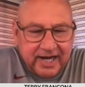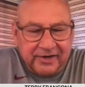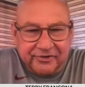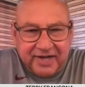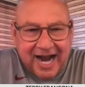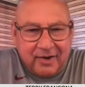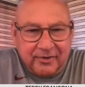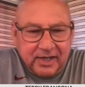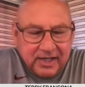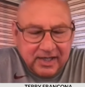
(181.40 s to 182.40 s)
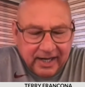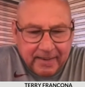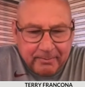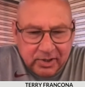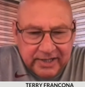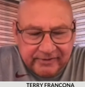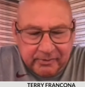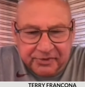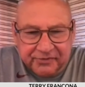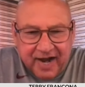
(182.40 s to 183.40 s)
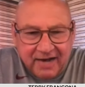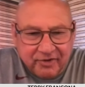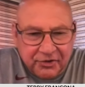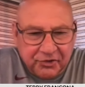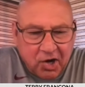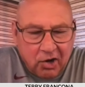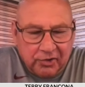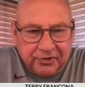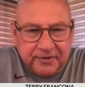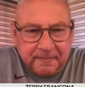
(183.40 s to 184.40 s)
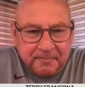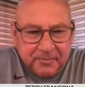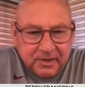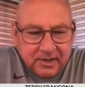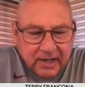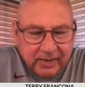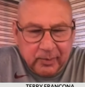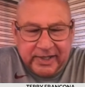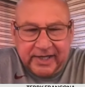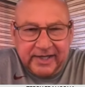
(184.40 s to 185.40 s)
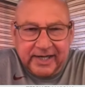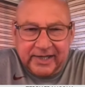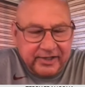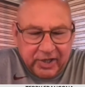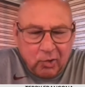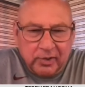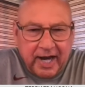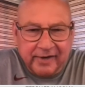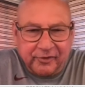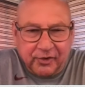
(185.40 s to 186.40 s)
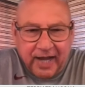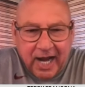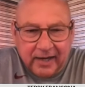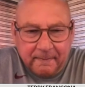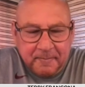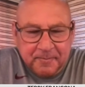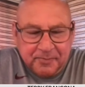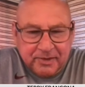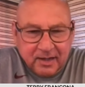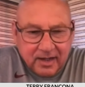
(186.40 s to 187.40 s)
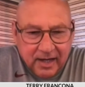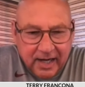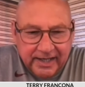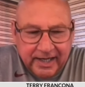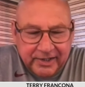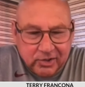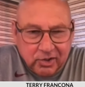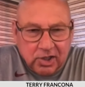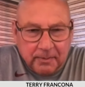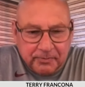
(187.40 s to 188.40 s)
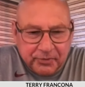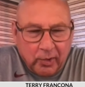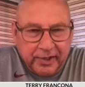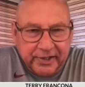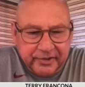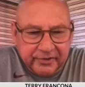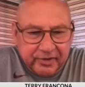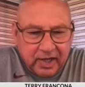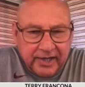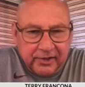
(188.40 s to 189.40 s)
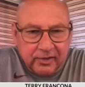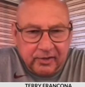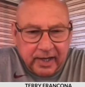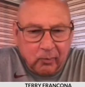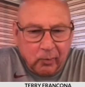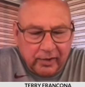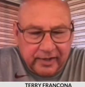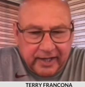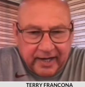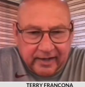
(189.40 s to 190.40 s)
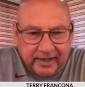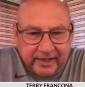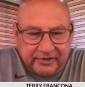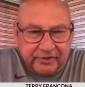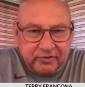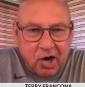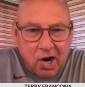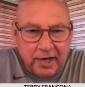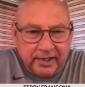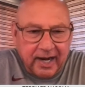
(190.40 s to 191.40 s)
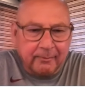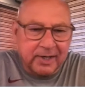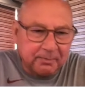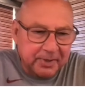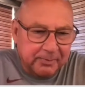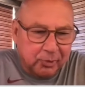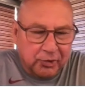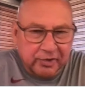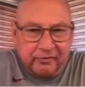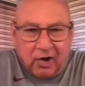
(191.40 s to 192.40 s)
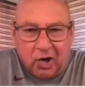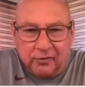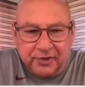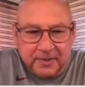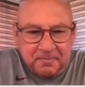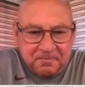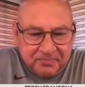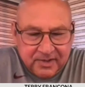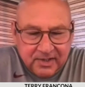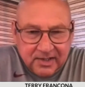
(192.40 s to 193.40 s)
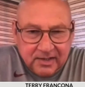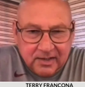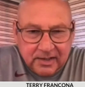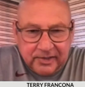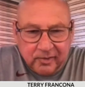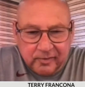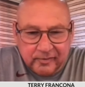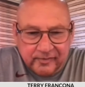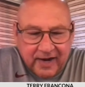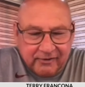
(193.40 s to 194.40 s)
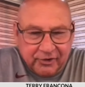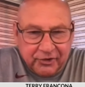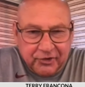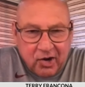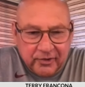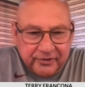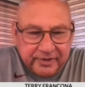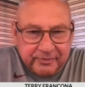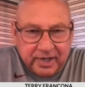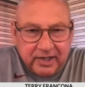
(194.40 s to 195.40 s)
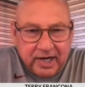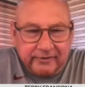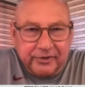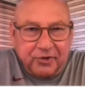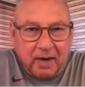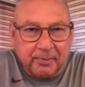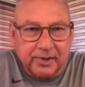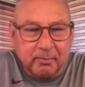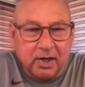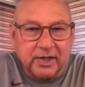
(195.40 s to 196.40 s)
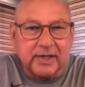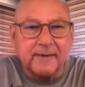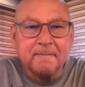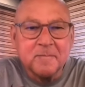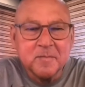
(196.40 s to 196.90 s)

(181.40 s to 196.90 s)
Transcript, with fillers: kind of scout. And I believe it was five hundred dollars, and we didn't get the okay for that. And then you look up 20 years later at where the analytics have gone and how many people are involved. And, you know, $500 seems like kind of a drop in the bucket.